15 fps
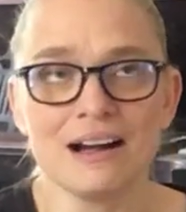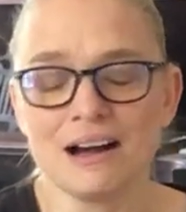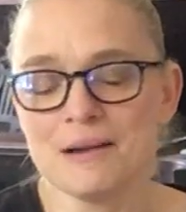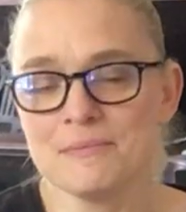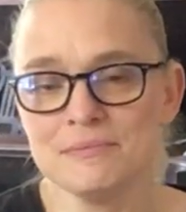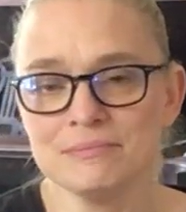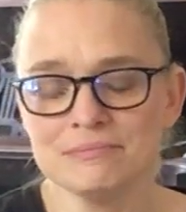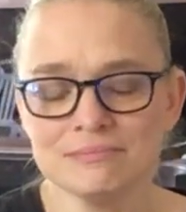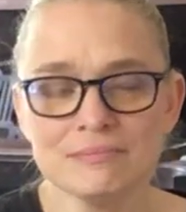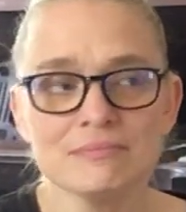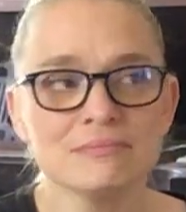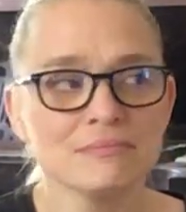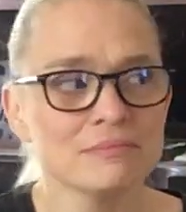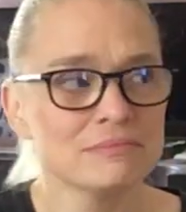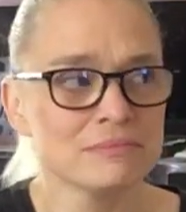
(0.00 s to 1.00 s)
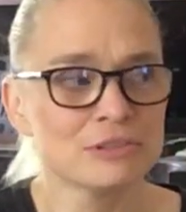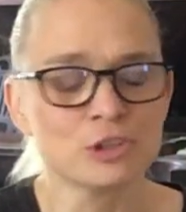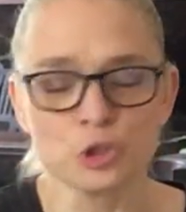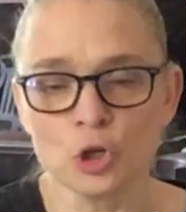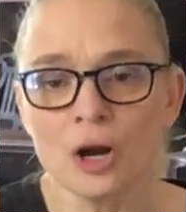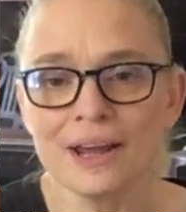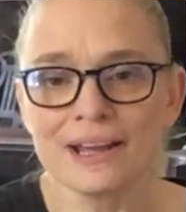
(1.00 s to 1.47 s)
I'm
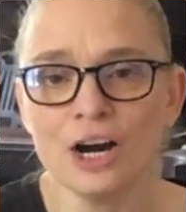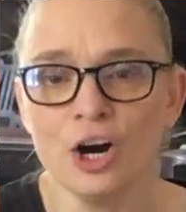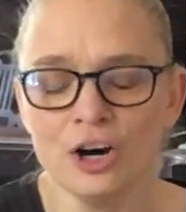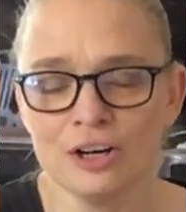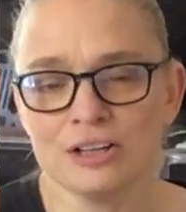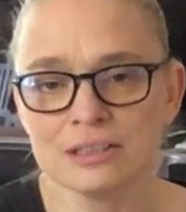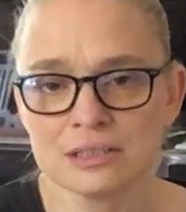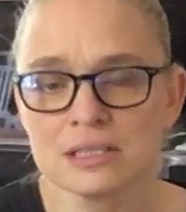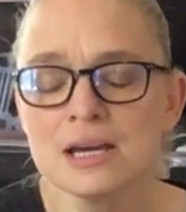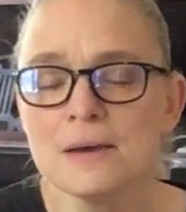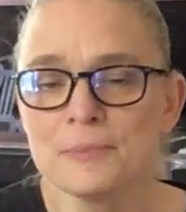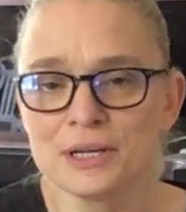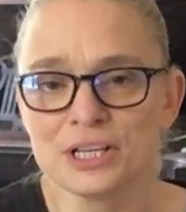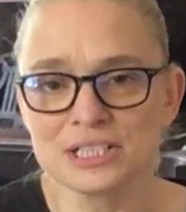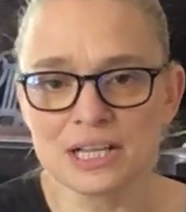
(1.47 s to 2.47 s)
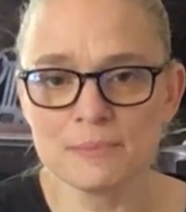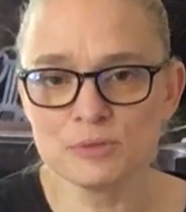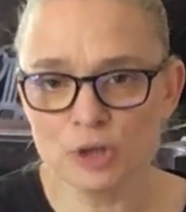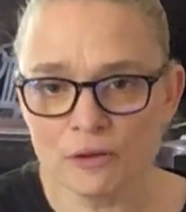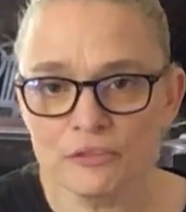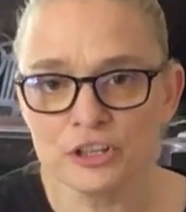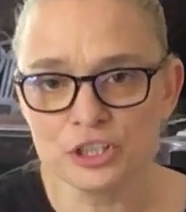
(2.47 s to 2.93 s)
trying hard because I'm
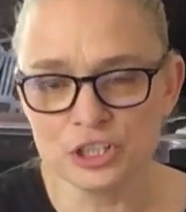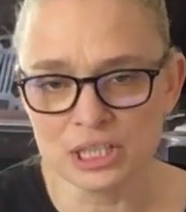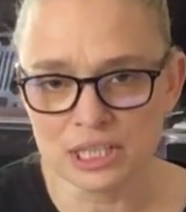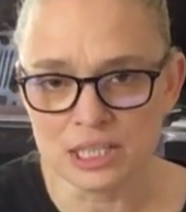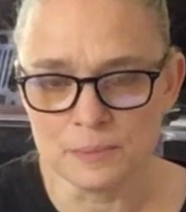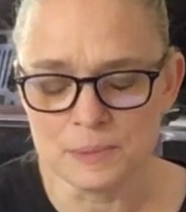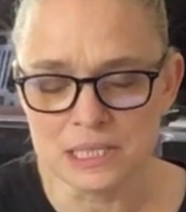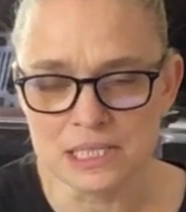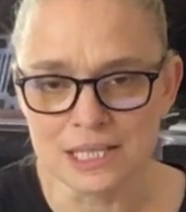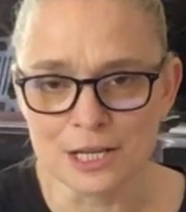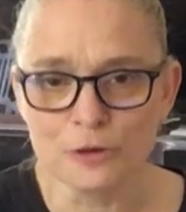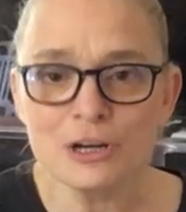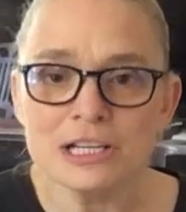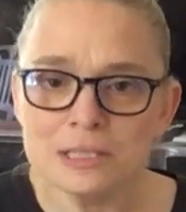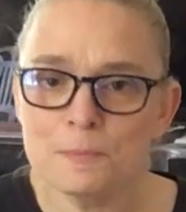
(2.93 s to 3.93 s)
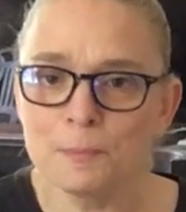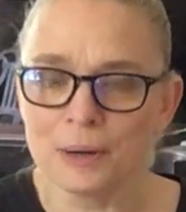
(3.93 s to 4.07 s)
not very good at keeping secrets,